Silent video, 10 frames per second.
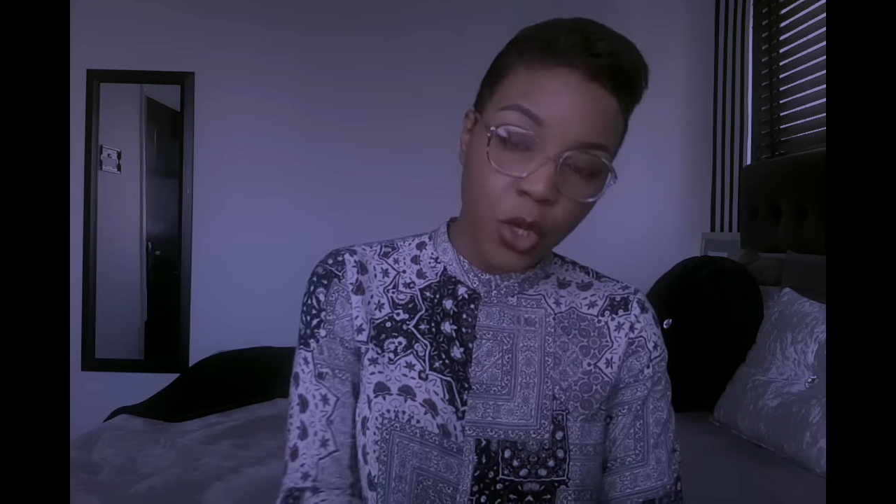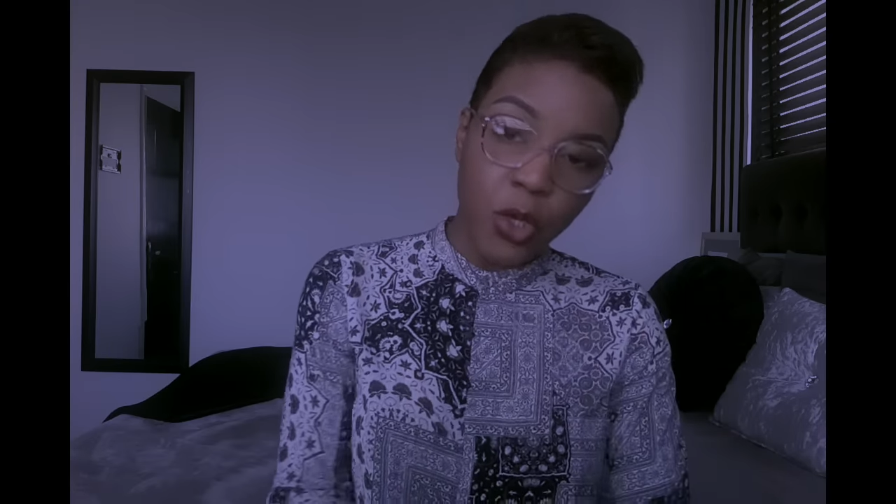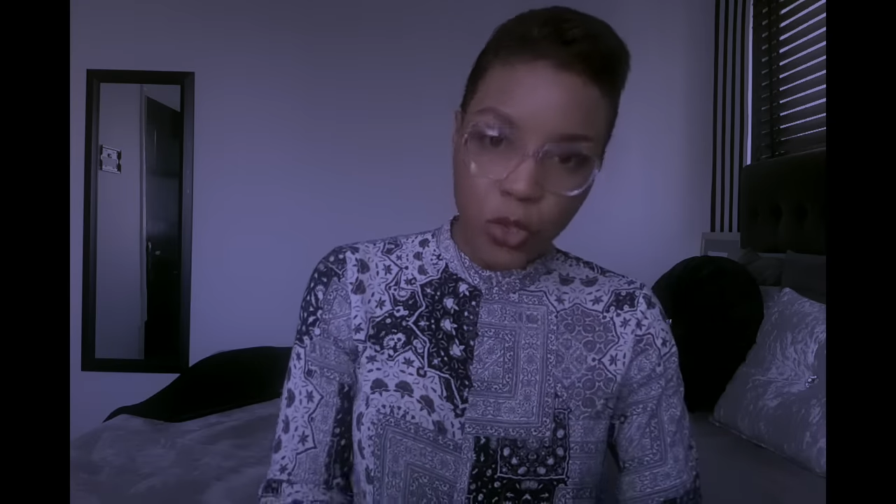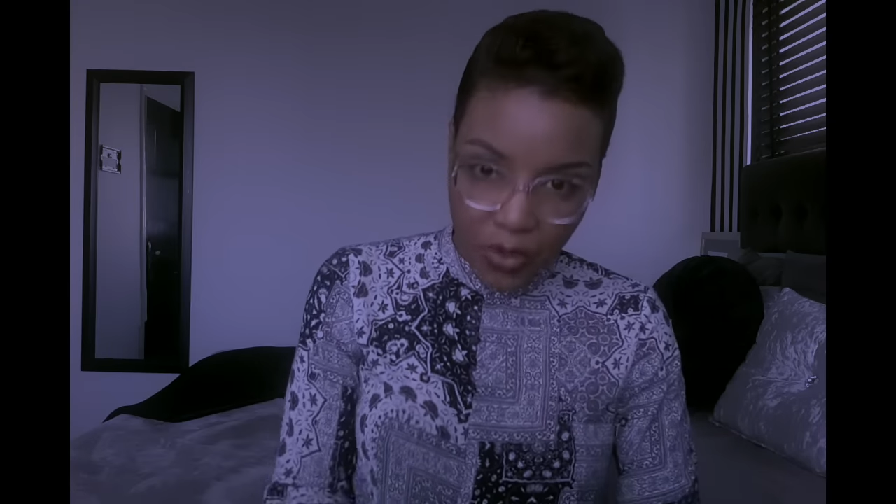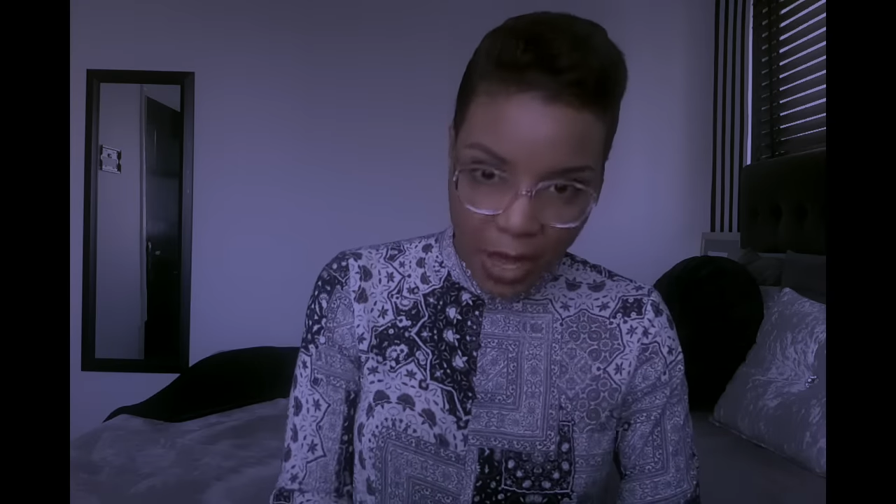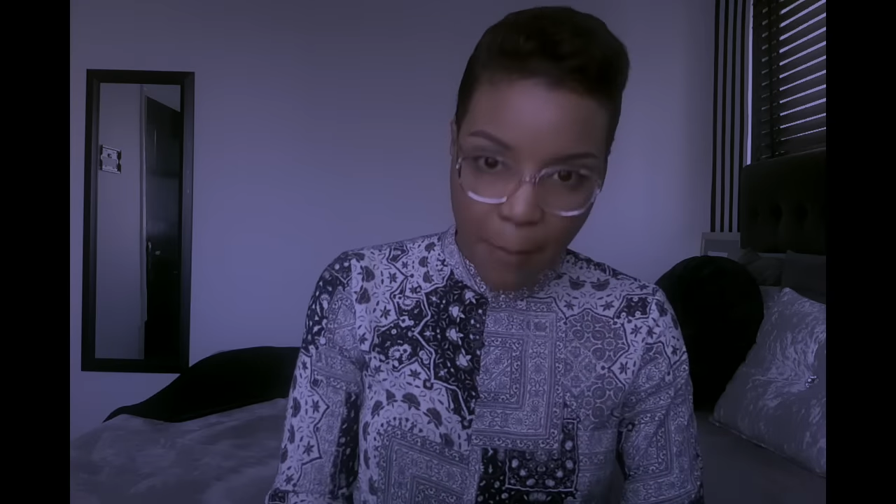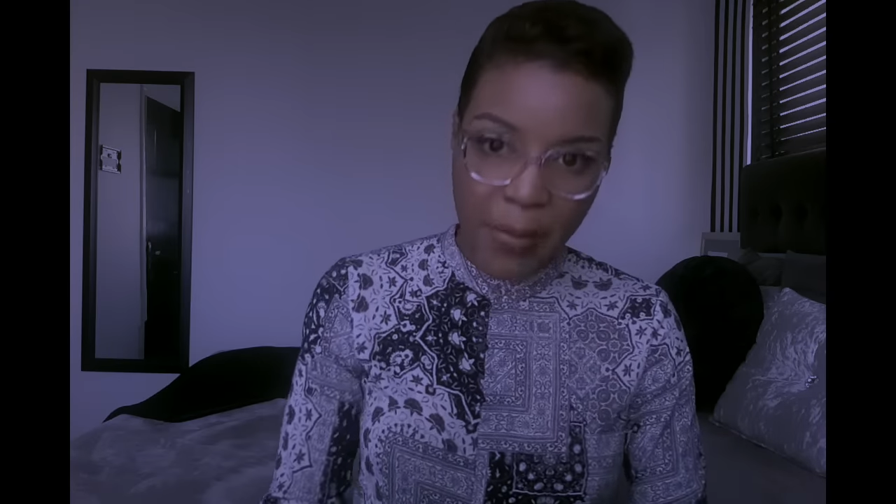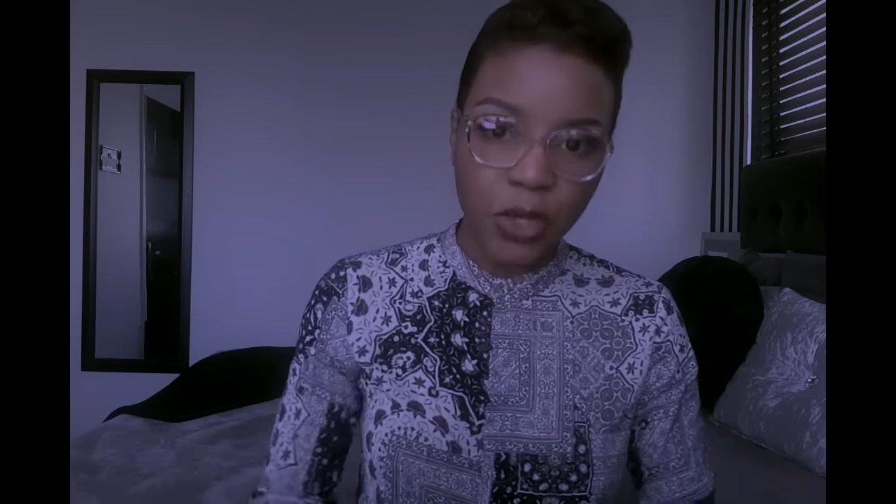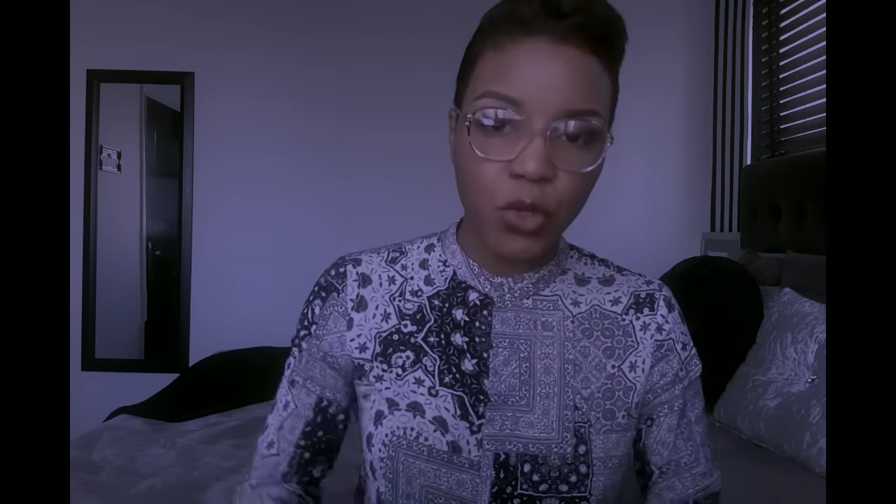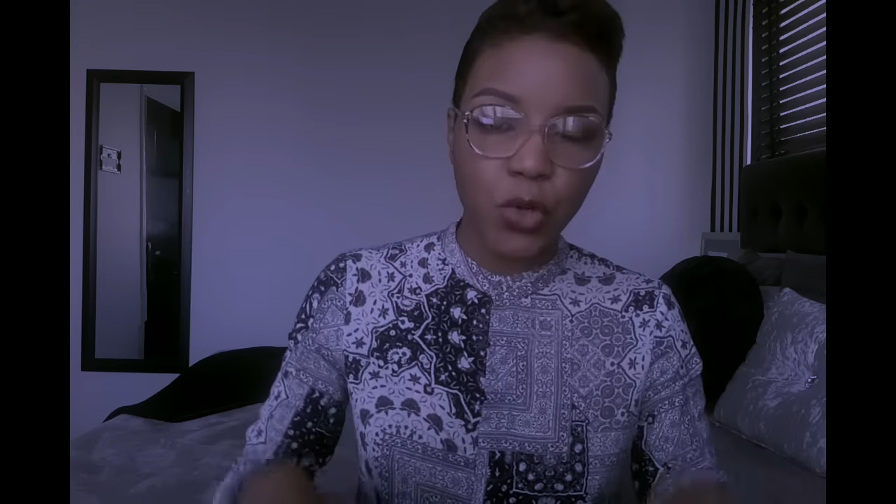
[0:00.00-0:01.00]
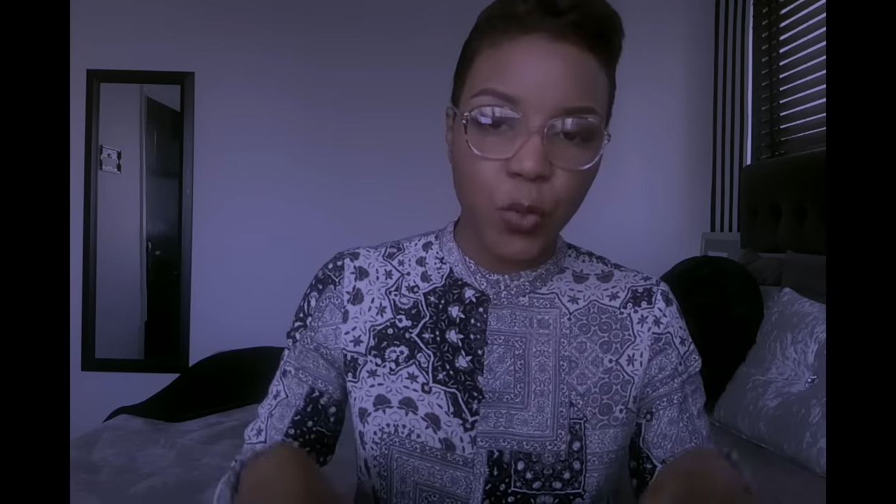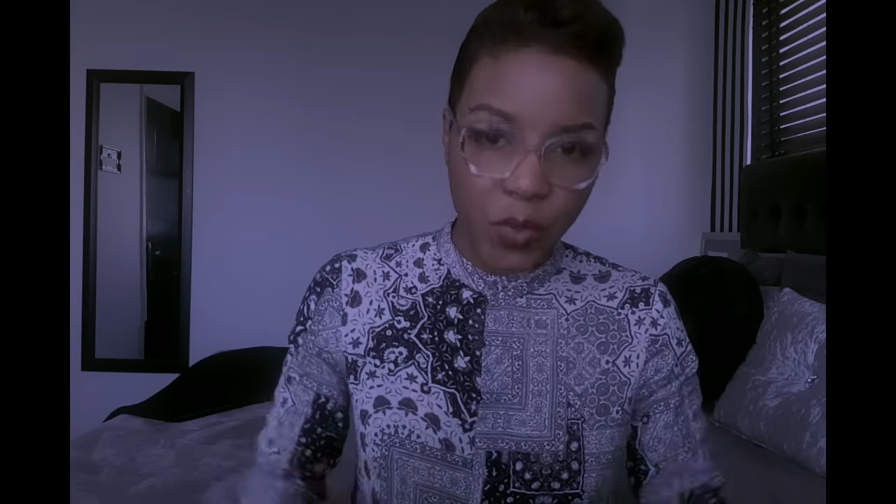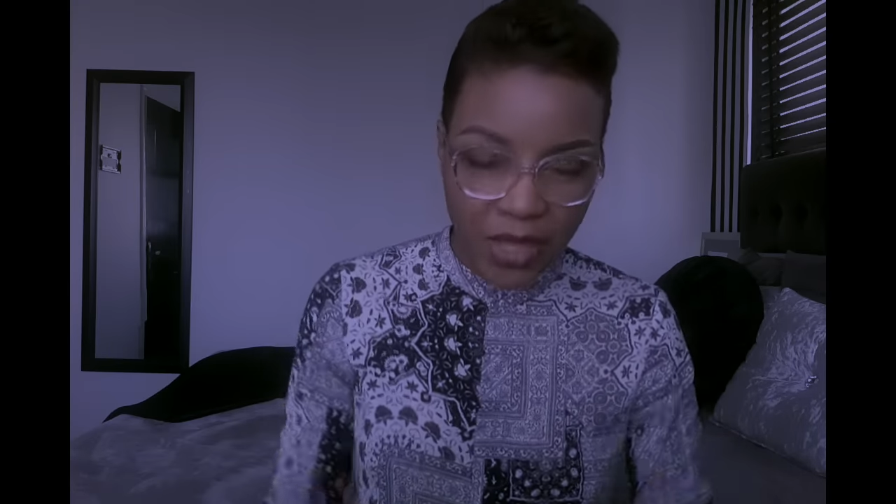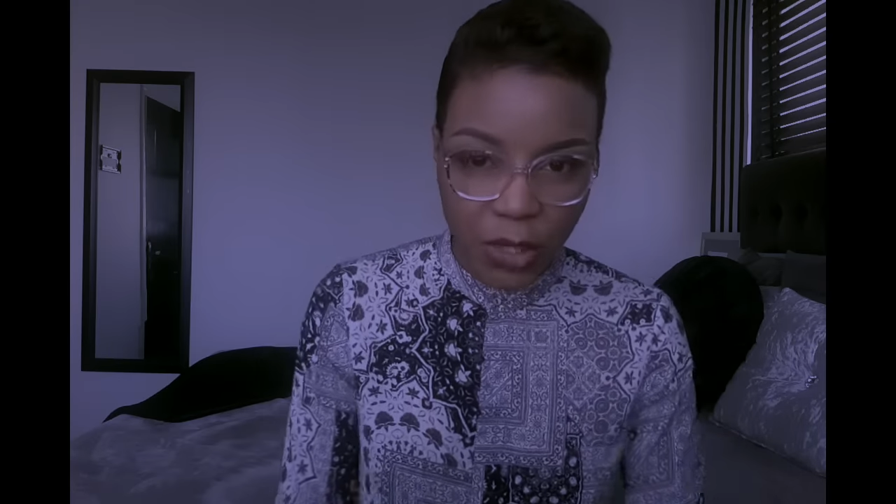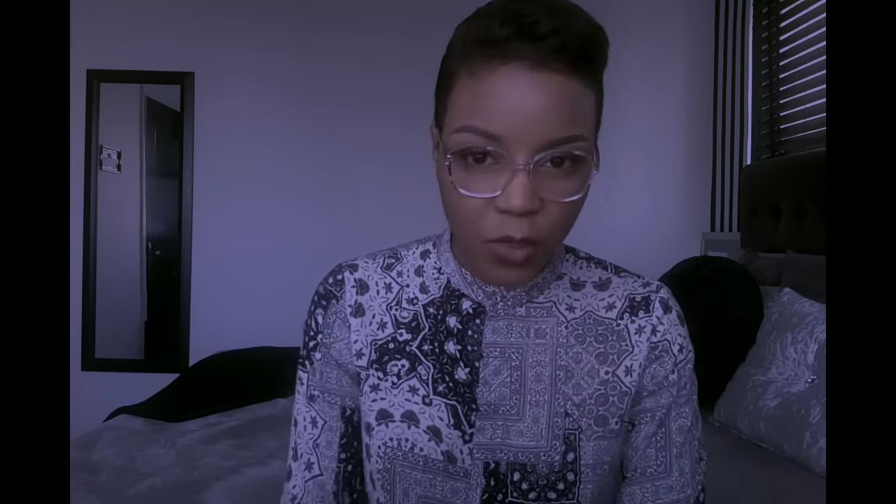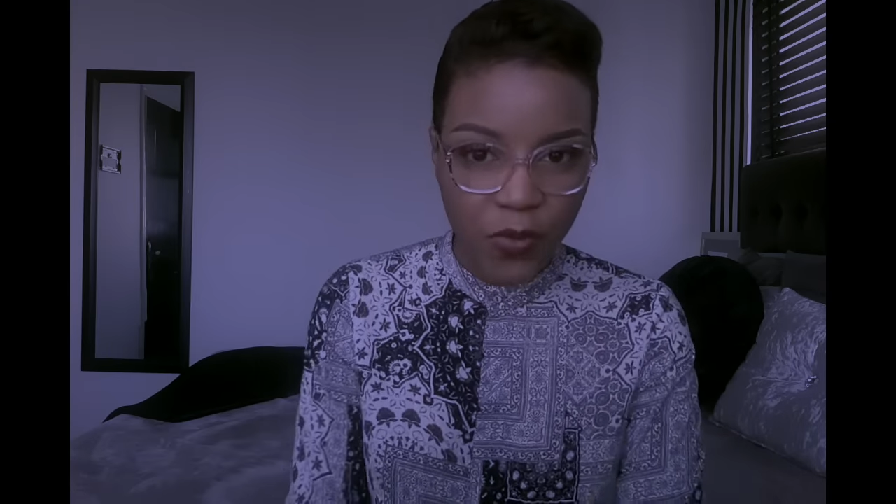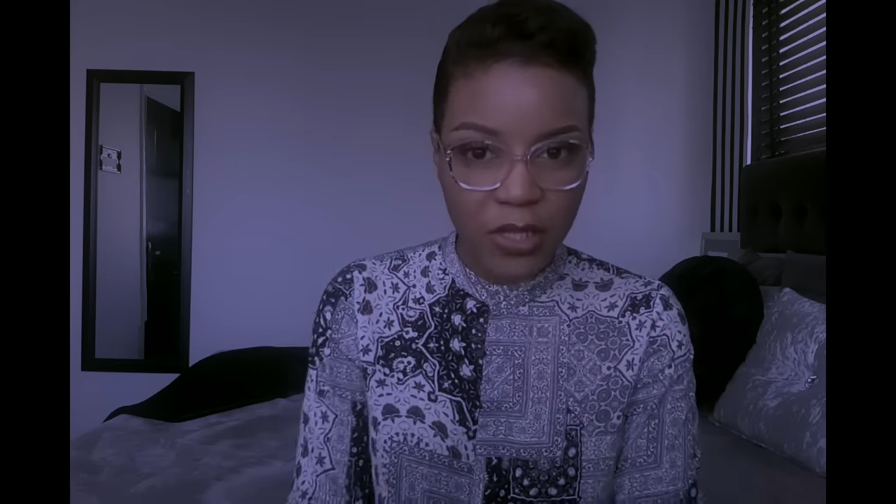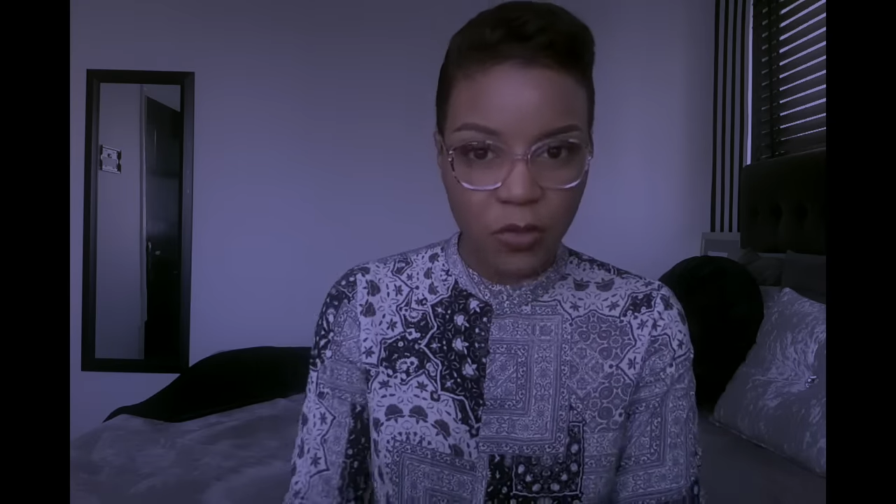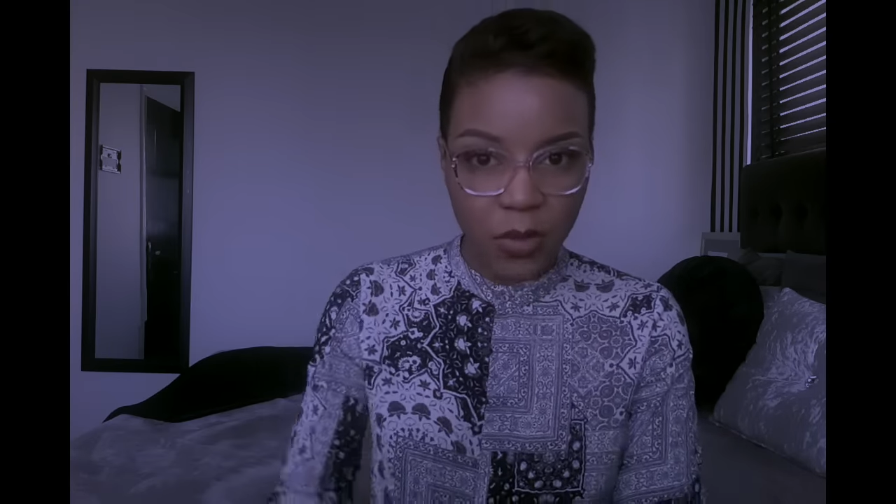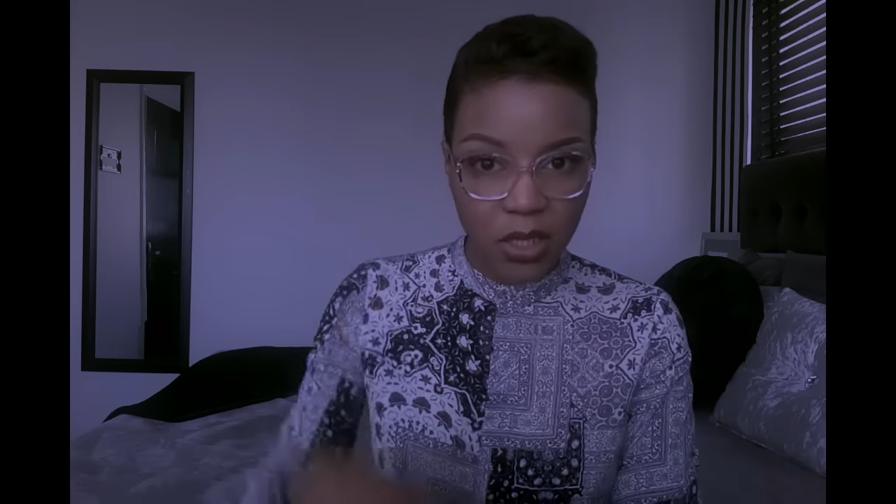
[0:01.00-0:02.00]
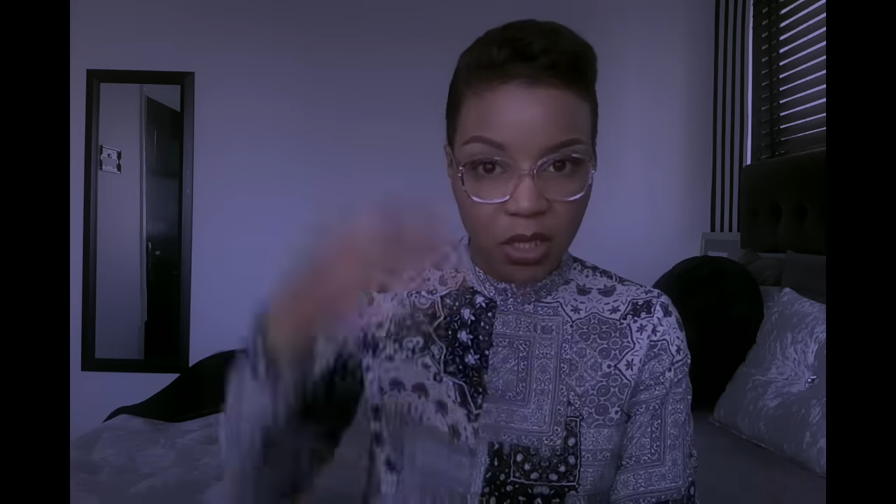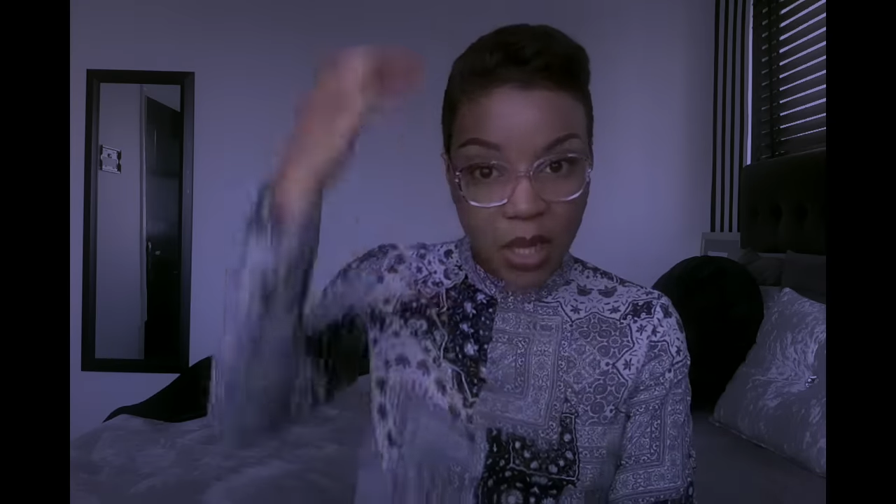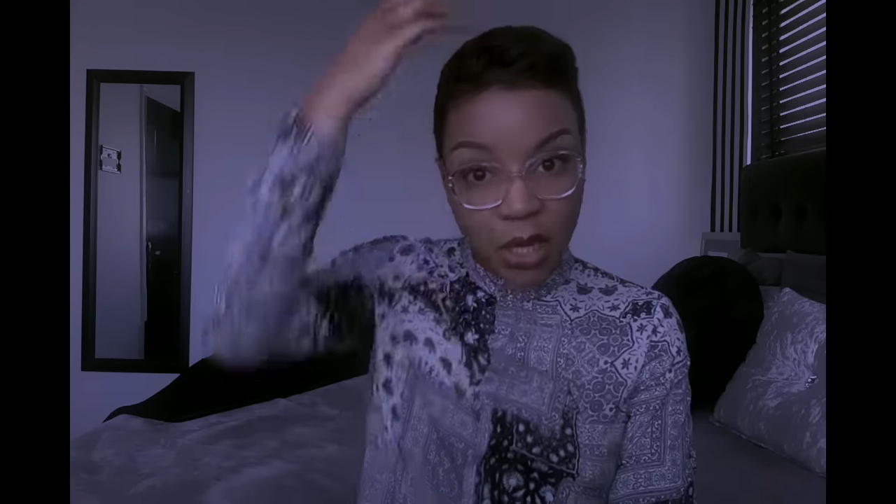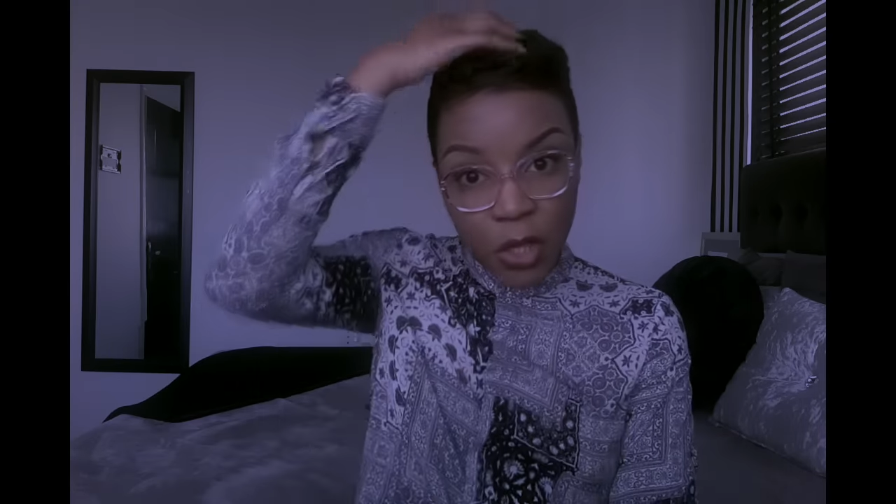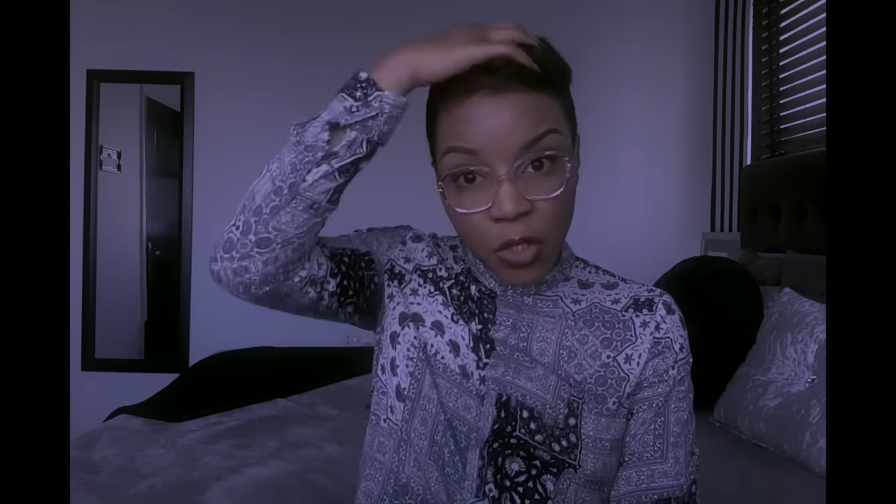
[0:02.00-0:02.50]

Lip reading: So yeah, make sure you protect your face from the sun